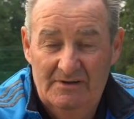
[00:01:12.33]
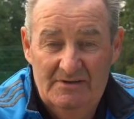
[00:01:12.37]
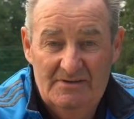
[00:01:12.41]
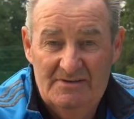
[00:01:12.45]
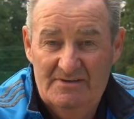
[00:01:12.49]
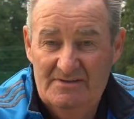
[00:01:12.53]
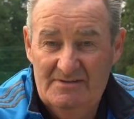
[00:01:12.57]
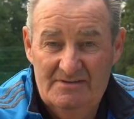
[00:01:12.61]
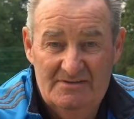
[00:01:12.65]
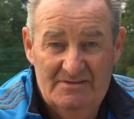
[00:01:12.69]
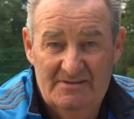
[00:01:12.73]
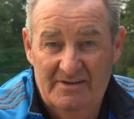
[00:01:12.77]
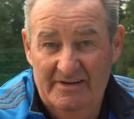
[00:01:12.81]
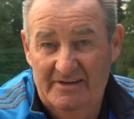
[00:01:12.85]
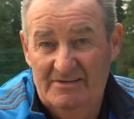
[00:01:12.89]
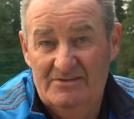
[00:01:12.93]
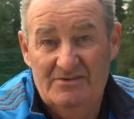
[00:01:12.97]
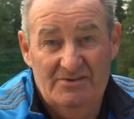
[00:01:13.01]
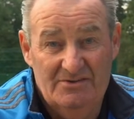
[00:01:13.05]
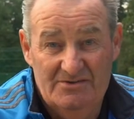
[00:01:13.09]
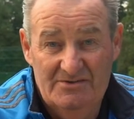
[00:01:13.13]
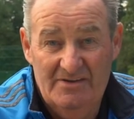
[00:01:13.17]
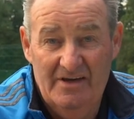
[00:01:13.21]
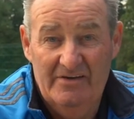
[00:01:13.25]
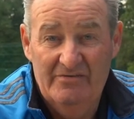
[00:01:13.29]
six
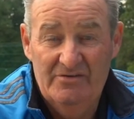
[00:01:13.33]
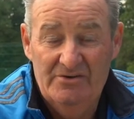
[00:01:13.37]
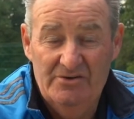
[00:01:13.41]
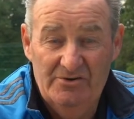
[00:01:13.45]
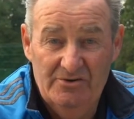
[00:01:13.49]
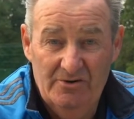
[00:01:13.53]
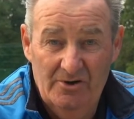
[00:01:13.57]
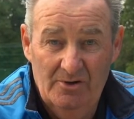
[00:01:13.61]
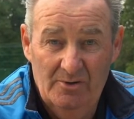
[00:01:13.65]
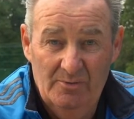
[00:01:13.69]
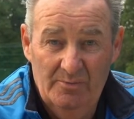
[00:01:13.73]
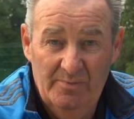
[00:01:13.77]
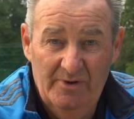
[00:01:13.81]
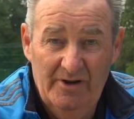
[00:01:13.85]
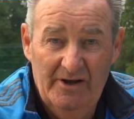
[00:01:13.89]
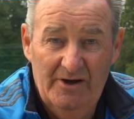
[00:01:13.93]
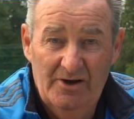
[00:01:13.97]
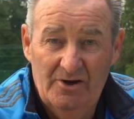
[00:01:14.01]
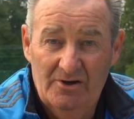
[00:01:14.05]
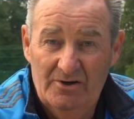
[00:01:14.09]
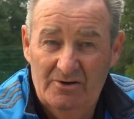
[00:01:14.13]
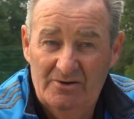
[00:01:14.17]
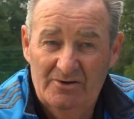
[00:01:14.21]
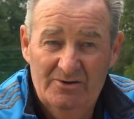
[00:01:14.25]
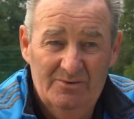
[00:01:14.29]
or seven year old
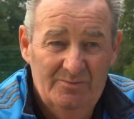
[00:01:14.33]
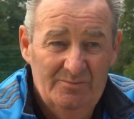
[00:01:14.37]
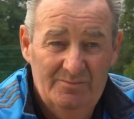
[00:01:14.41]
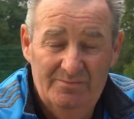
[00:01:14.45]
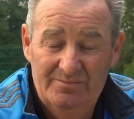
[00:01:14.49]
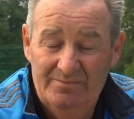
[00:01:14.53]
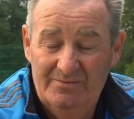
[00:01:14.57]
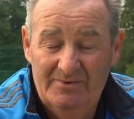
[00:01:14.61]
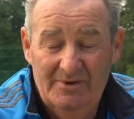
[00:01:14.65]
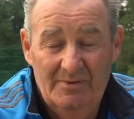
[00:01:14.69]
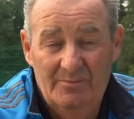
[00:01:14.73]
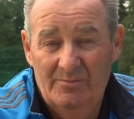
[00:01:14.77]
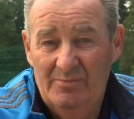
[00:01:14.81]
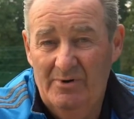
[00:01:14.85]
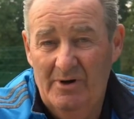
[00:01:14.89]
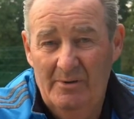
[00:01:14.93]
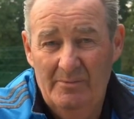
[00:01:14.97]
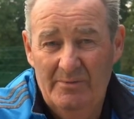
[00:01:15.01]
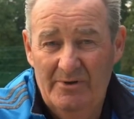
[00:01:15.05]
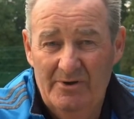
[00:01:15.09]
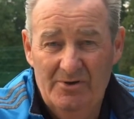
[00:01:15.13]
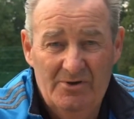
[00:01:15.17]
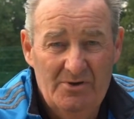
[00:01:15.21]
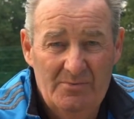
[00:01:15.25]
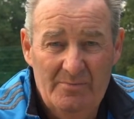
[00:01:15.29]
player could can
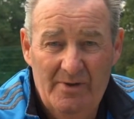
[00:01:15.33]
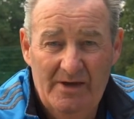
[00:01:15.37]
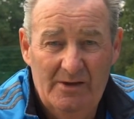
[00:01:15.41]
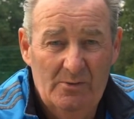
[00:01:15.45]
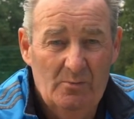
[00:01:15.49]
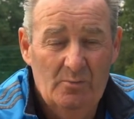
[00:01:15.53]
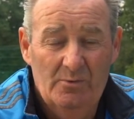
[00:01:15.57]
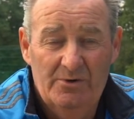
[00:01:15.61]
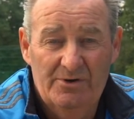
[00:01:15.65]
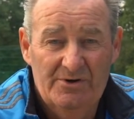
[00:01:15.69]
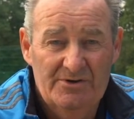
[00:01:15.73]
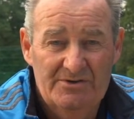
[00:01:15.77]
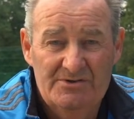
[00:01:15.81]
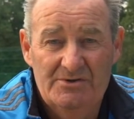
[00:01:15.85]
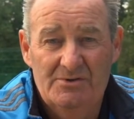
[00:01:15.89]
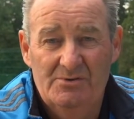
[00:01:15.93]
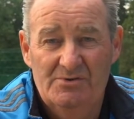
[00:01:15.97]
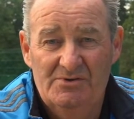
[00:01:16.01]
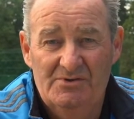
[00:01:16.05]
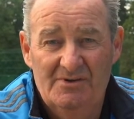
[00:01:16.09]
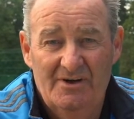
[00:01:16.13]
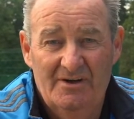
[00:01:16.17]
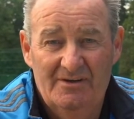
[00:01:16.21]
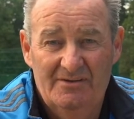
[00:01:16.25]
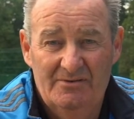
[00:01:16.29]
probably only make one or two
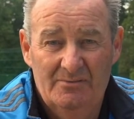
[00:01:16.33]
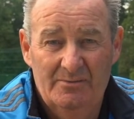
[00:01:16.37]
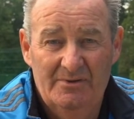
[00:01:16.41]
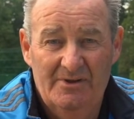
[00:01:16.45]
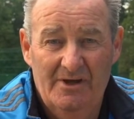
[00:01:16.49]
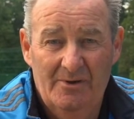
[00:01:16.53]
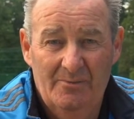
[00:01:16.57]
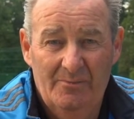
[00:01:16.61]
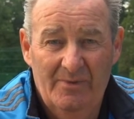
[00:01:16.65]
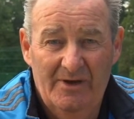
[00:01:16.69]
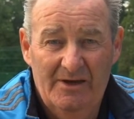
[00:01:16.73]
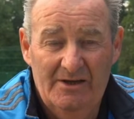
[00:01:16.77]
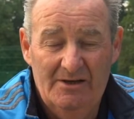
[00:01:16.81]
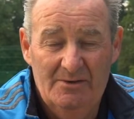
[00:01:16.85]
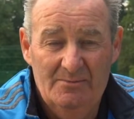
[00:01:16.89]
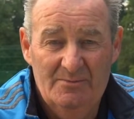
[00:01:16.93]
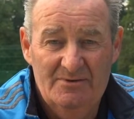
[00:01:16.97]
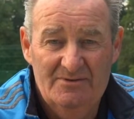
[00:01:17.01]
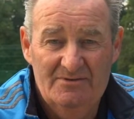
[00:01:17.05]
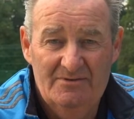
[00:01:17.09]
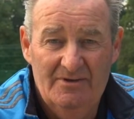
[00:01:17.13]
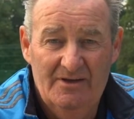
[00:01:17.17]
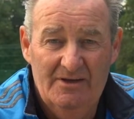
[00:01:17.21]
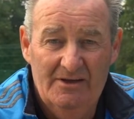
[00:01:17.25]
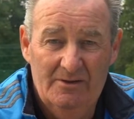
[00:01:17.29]
shots without making a
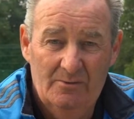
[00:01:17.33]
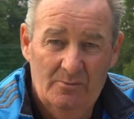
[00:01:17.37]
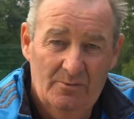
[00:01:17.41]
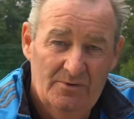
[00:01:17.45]
mistake.